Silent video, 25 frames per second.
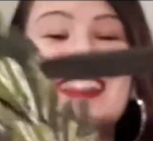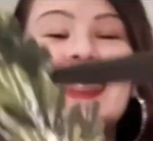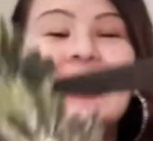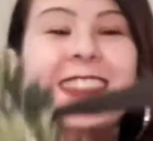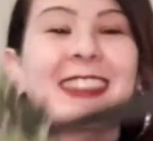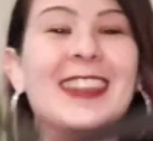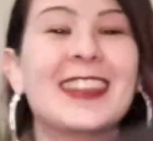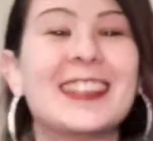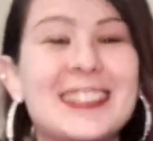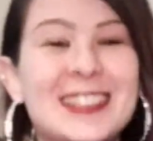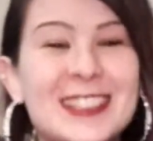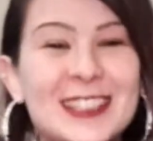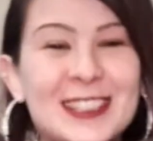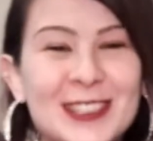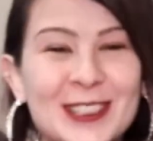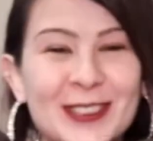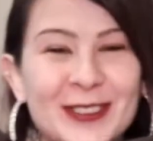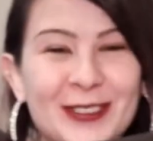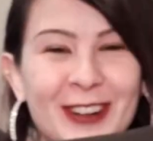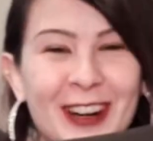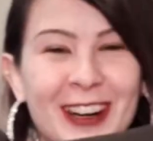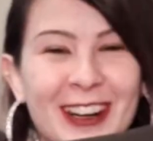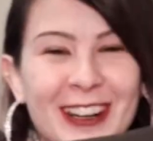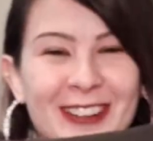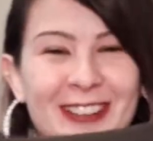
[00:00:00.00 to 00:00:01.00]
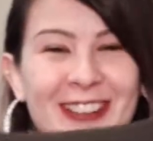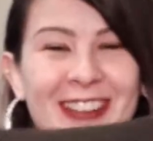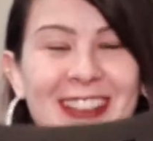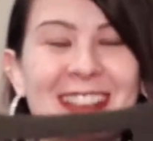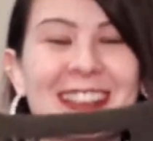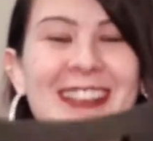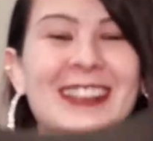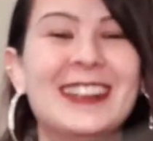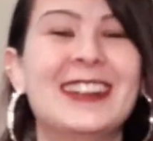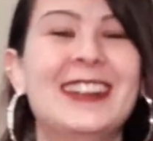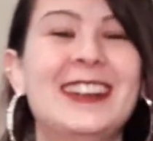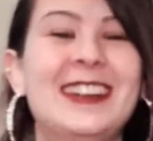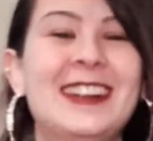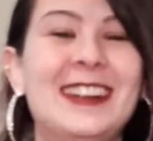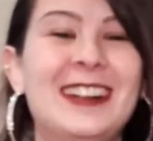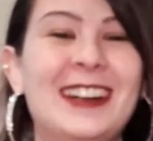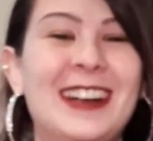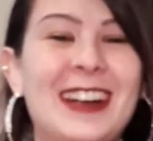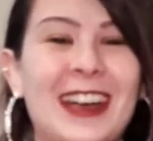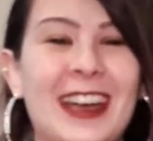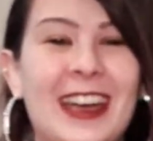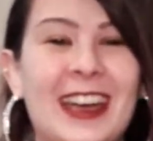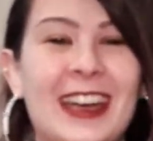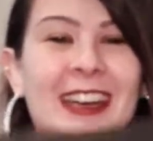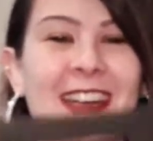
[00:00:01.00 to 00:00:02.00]
This is the front of it.
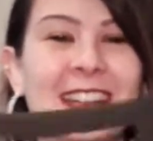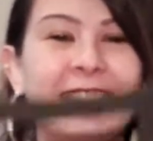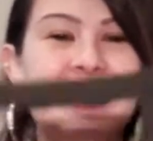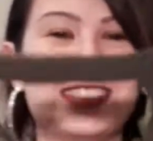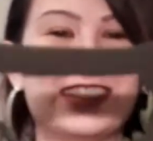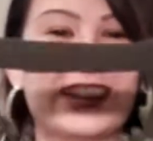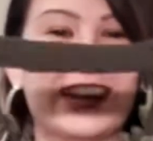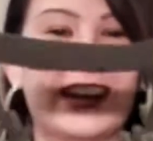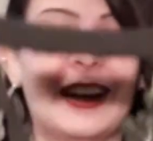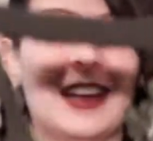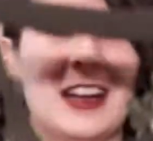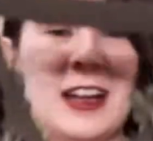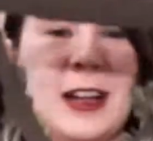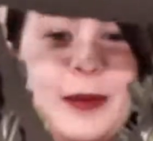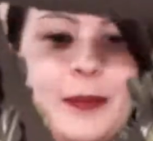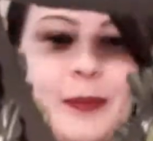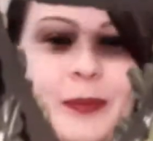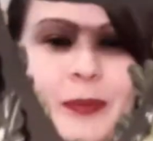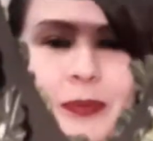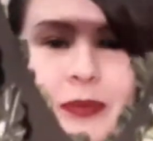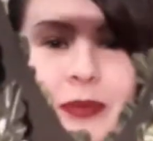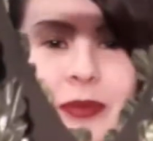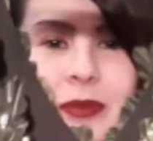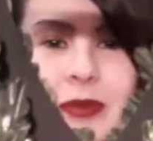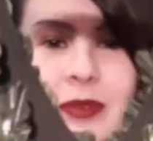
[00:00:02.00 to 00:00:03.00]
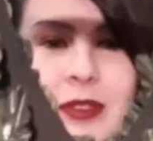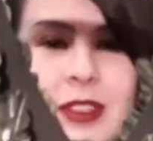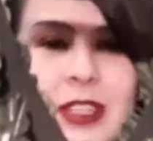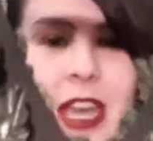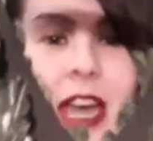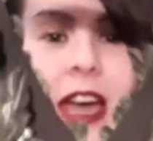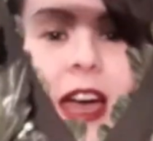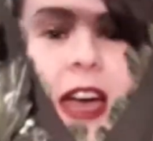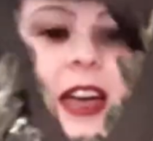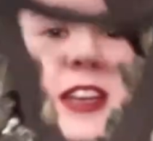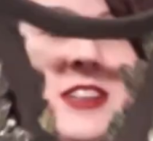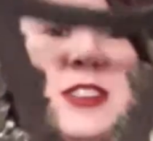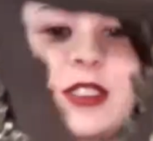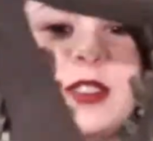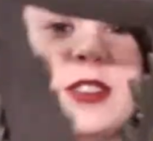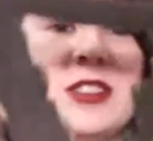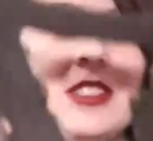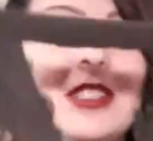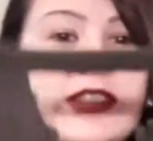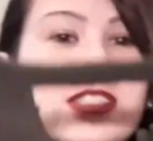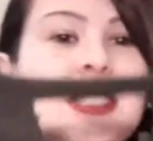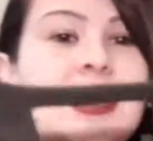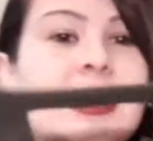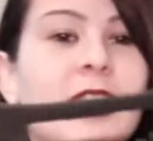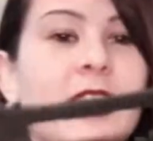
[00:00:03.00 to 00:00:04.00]
And yeah, as you
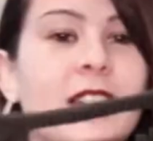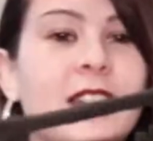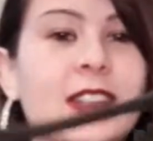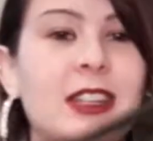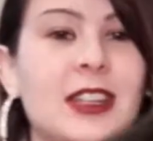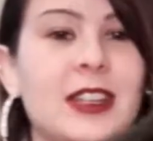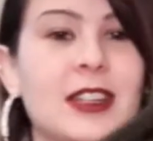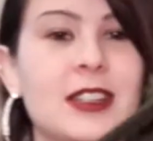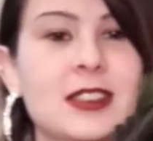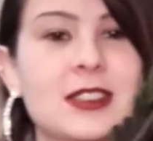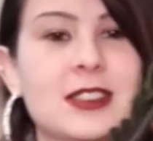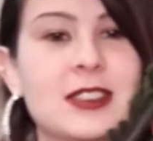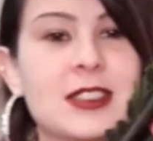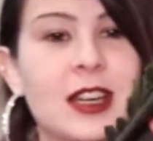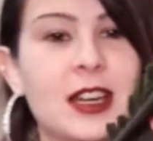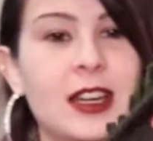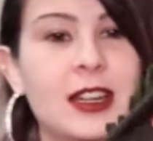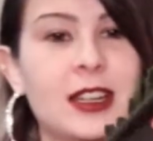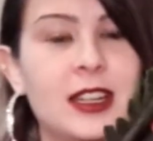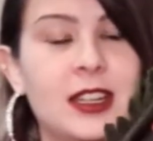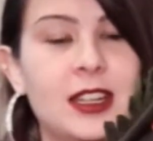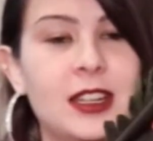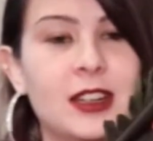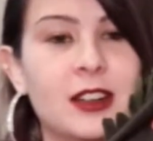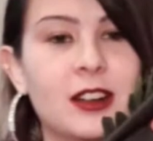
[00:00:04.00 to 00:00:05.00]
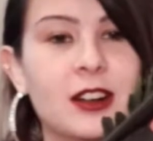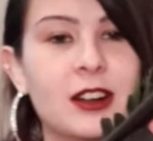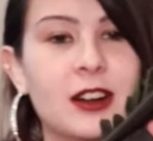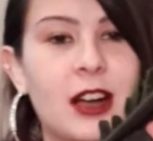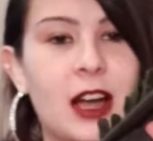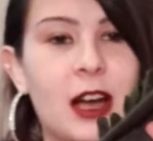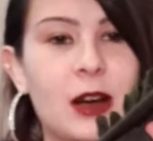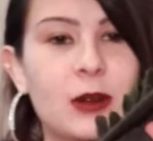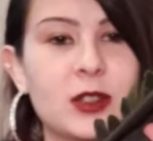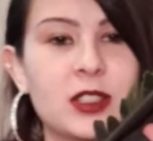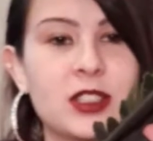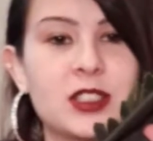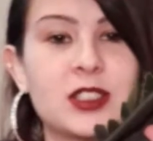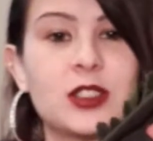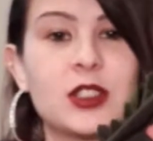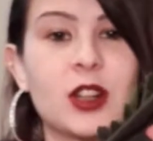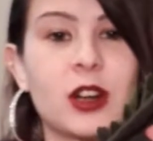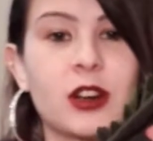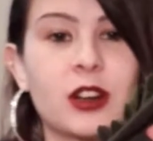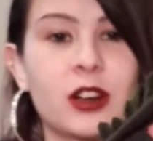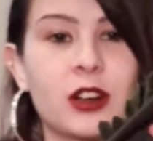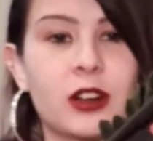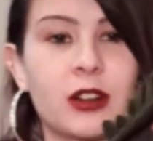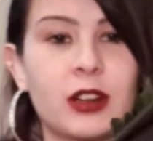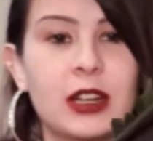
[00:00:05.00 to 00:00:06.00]
can see on the inside here, how it's
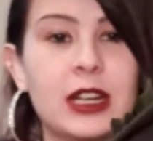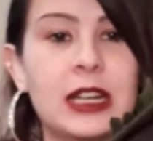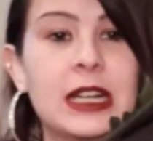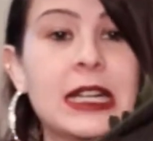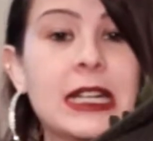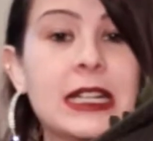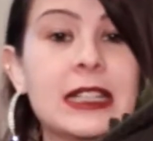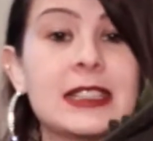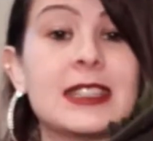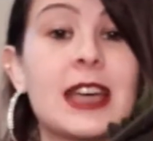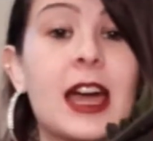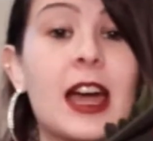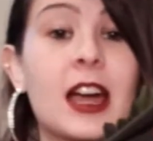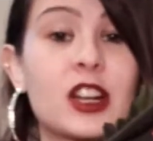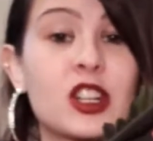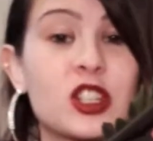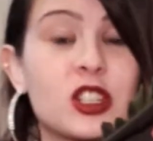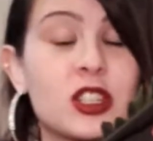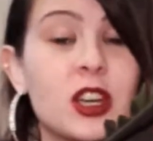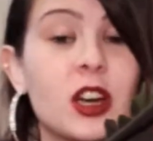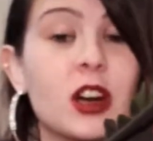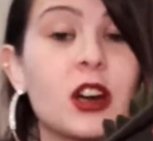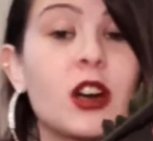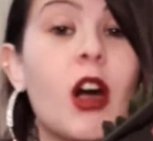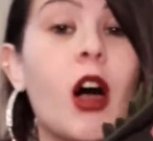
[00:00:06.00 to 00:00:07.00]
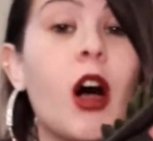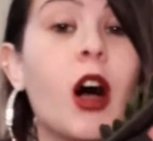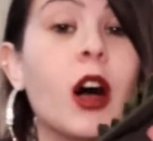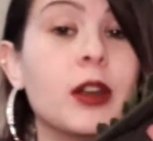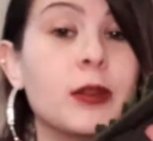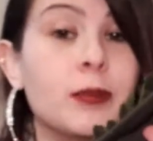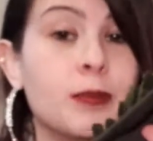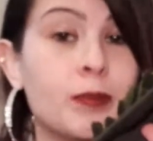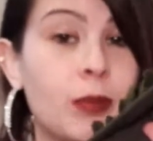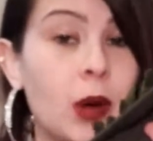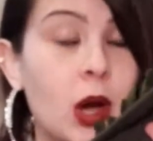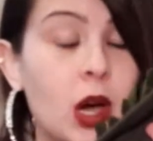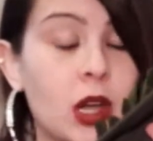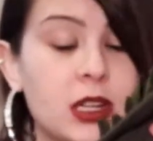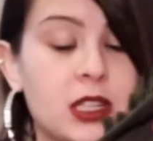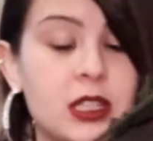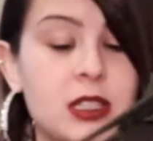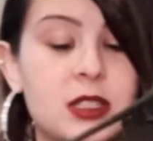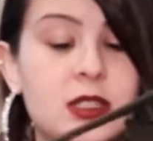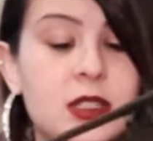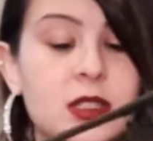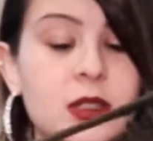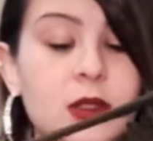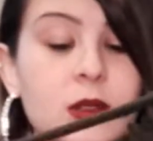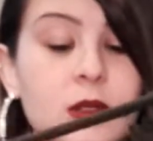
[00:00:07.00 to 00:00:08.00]
dark green, it's actually a cotton
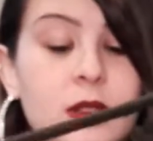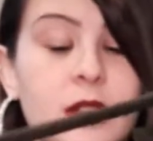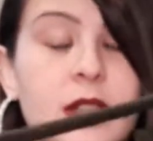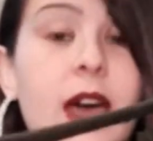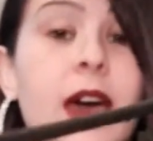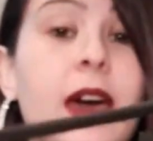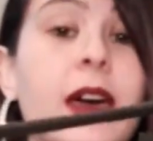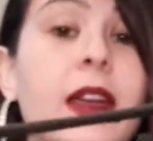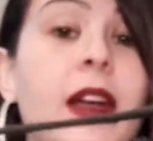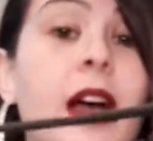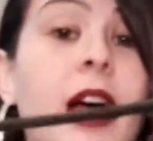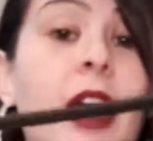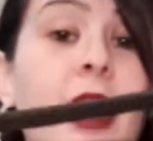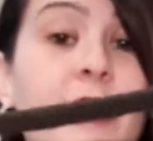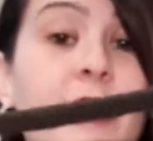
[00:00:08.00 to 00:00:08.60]
bodysuit that I